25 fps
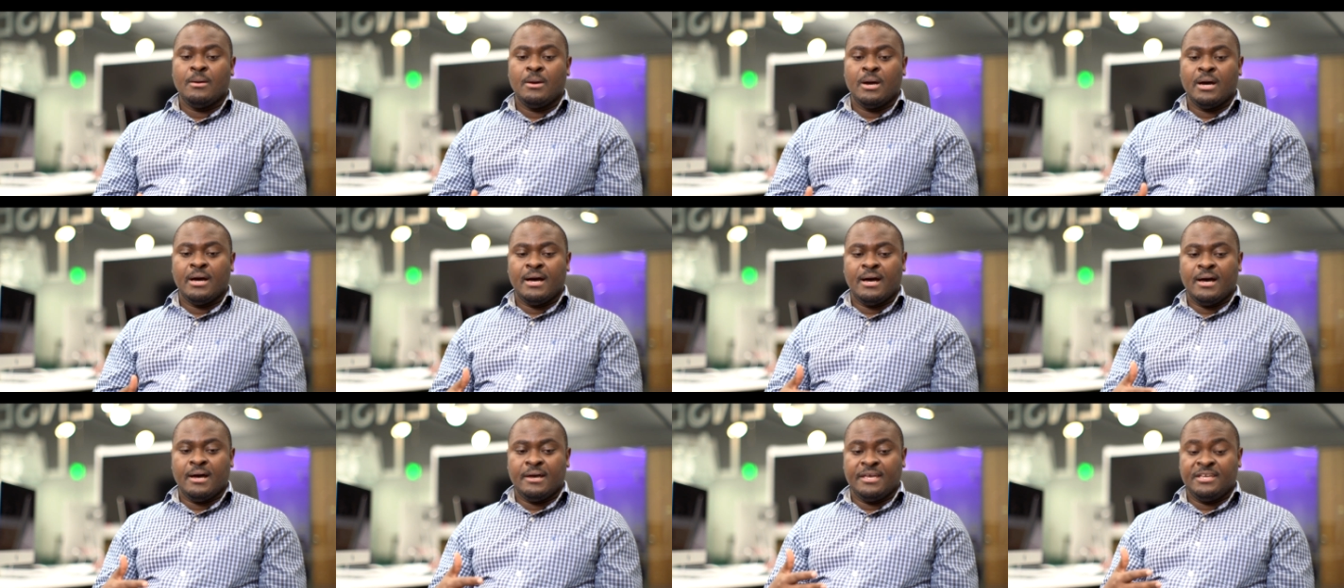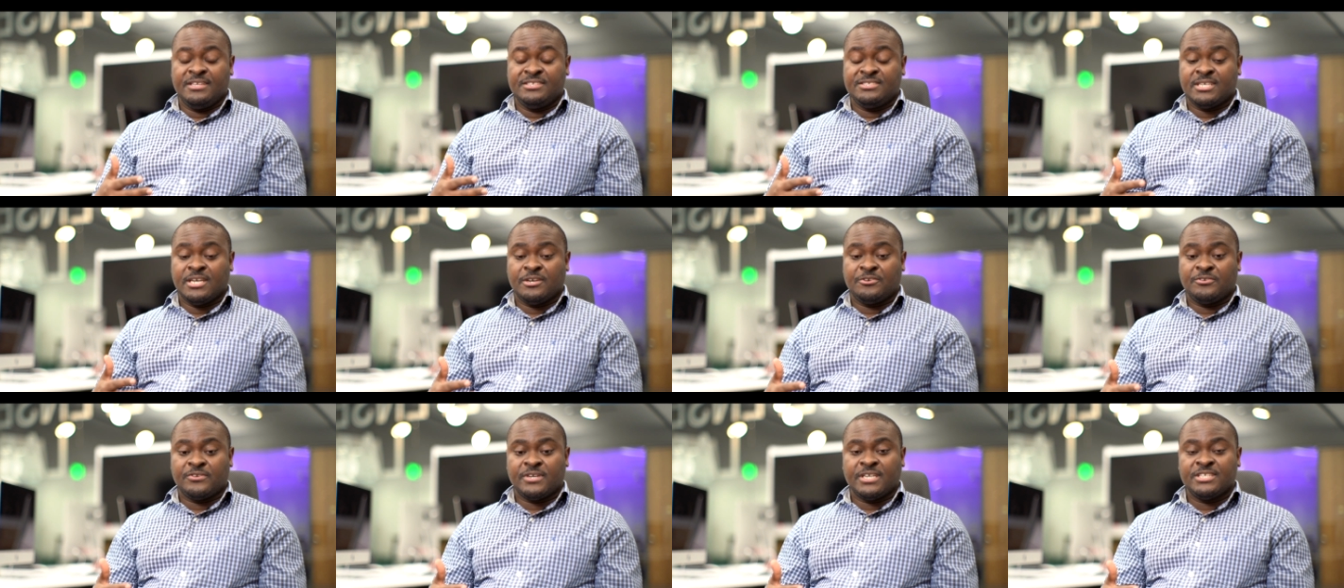uh,
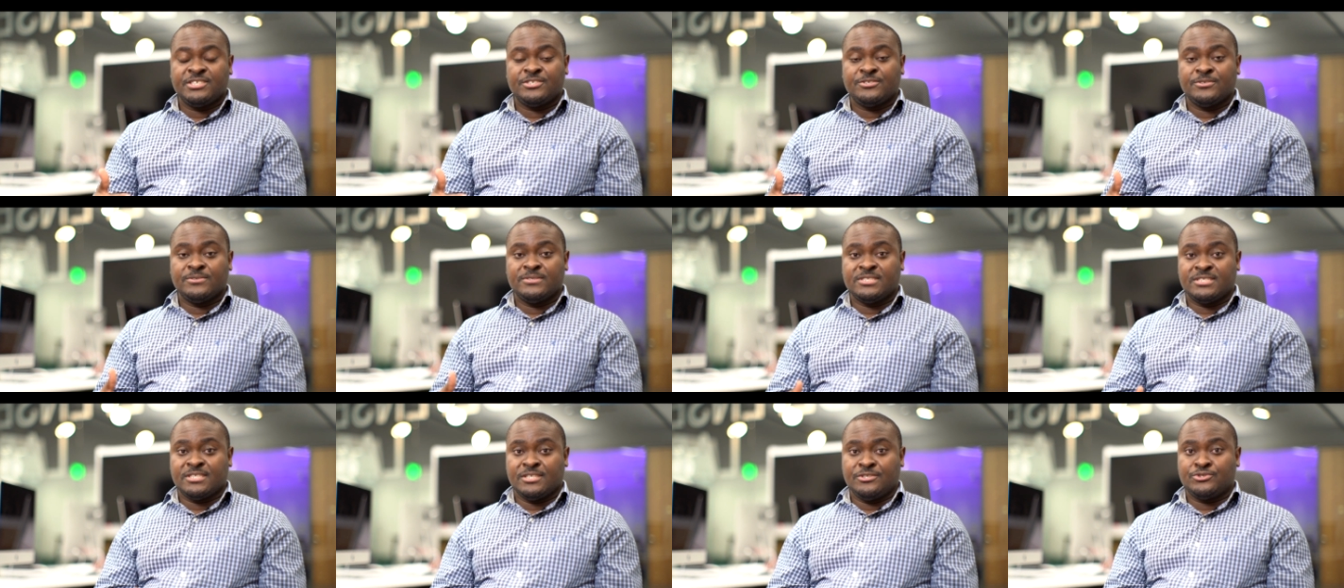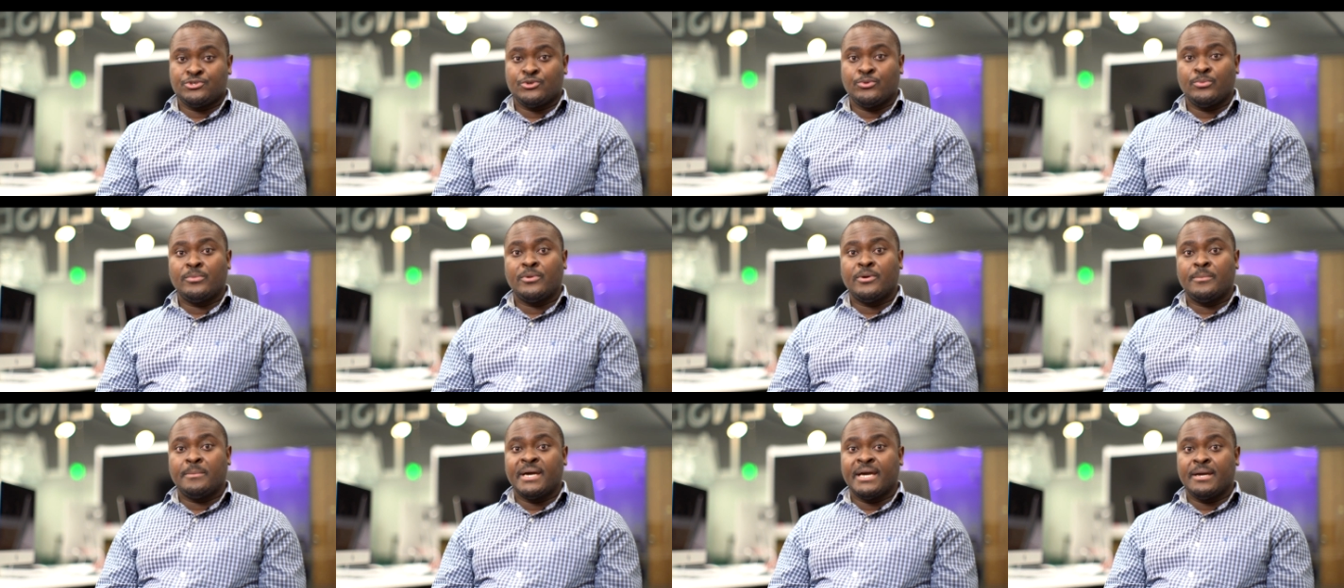integrations into
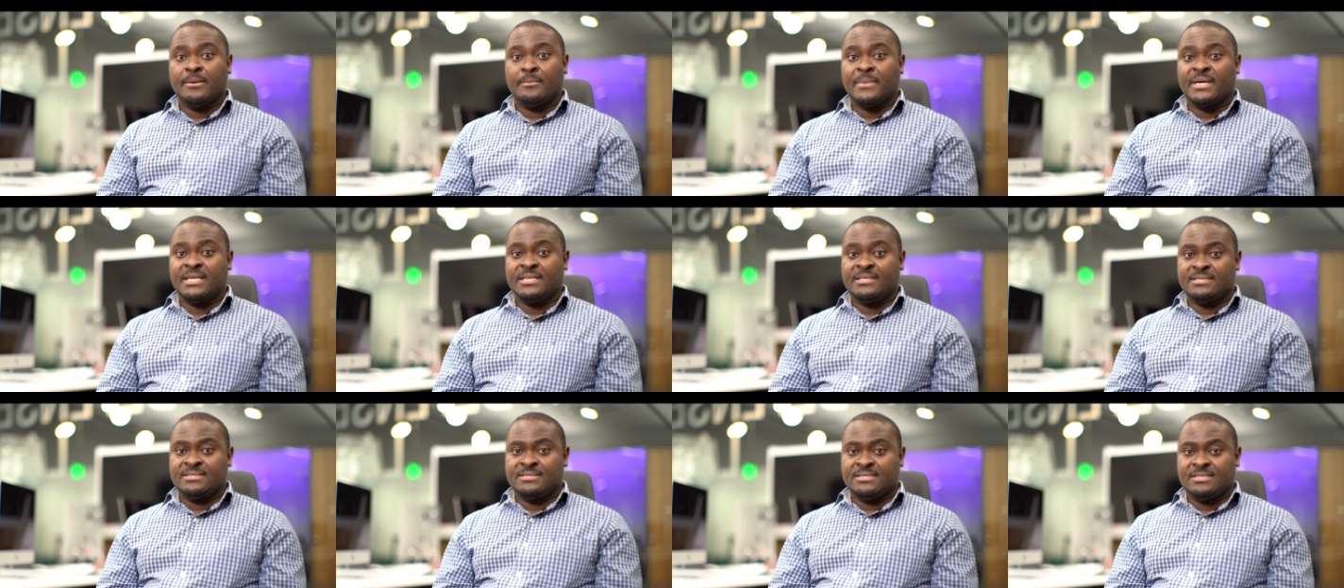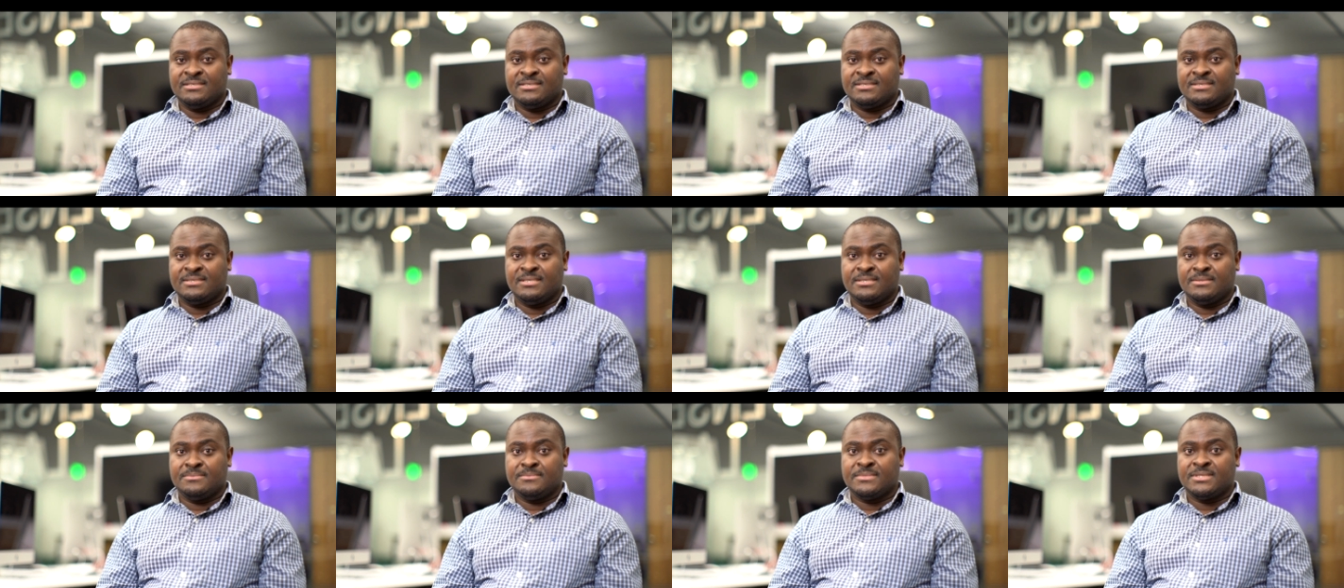mobile money
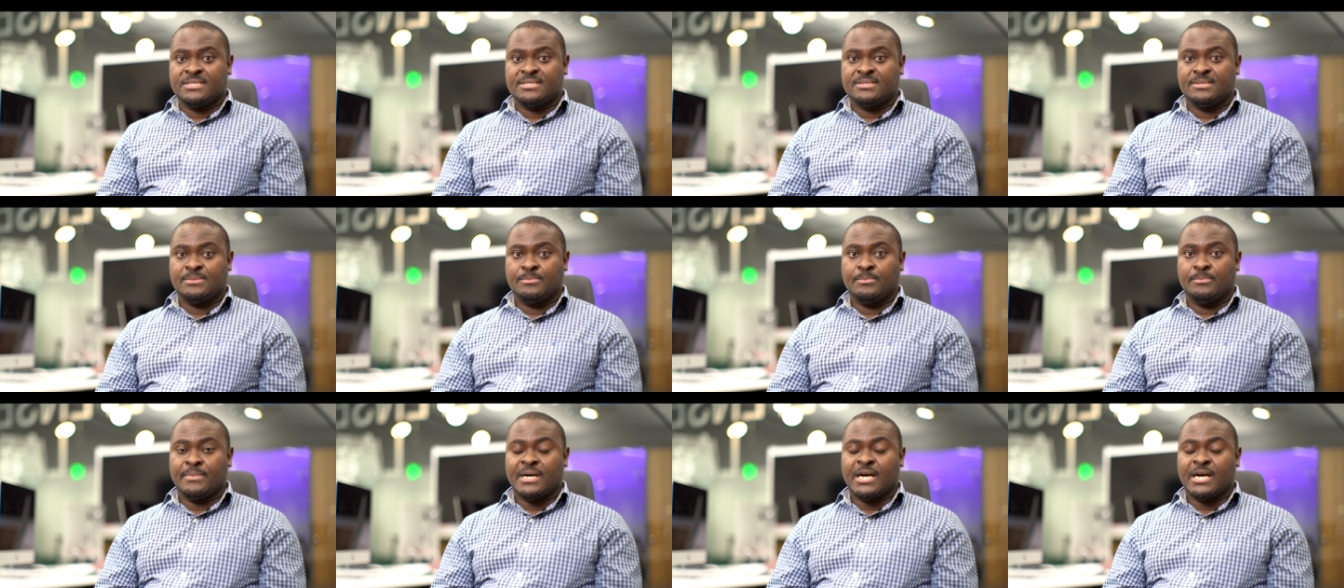systems